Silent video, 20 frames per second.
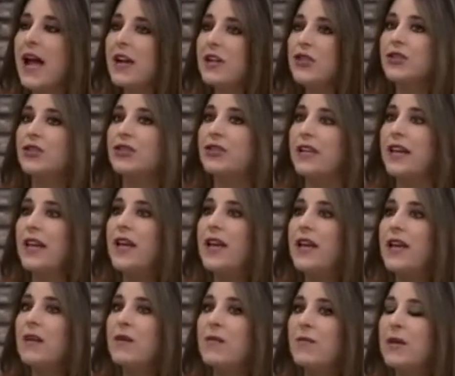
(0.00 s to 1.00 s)
actually
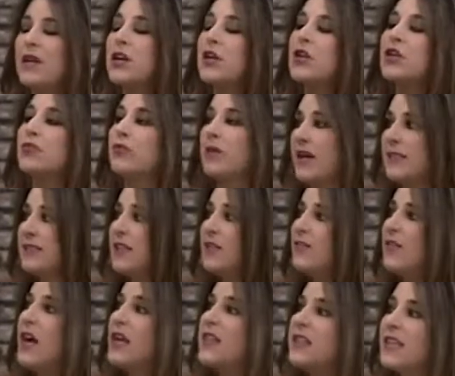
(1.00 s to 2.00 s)
be aggressive
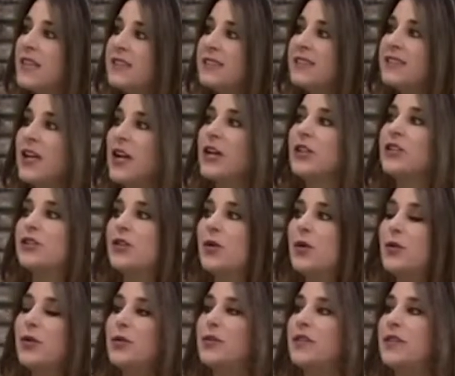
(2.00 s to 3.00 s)
unless they are
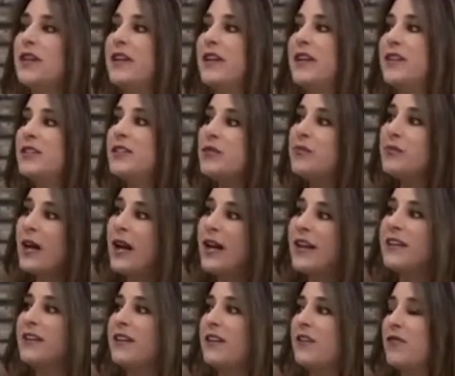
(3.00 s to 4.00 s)
told
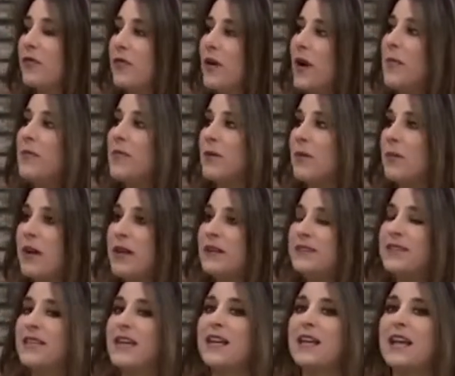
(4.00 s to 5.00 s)
directly from the
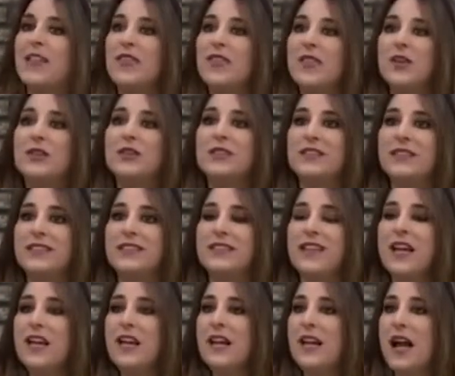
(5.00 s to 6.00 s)
president. And there's this
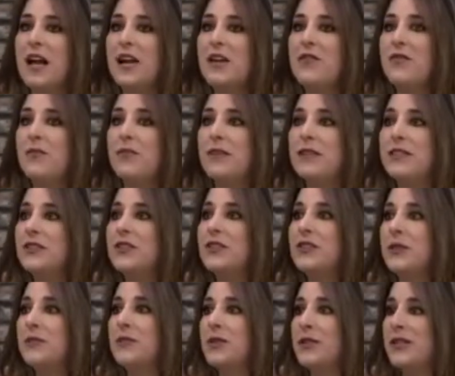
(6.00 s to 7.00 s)
kind of
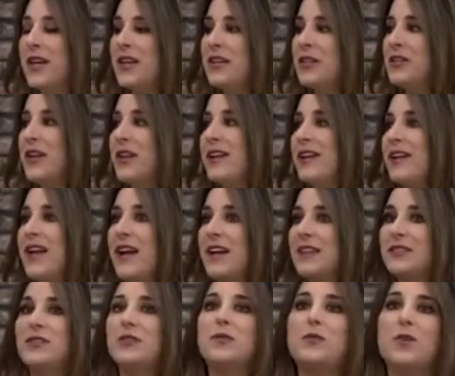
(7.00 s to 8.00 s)
misinterpretation
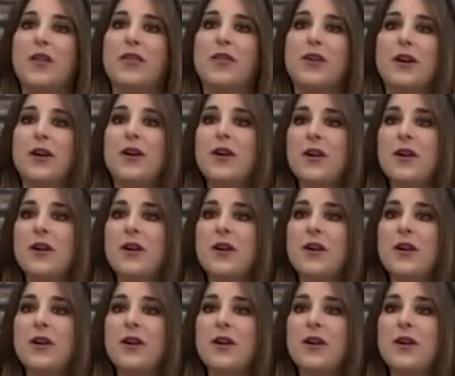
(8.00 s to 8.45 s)
as to whether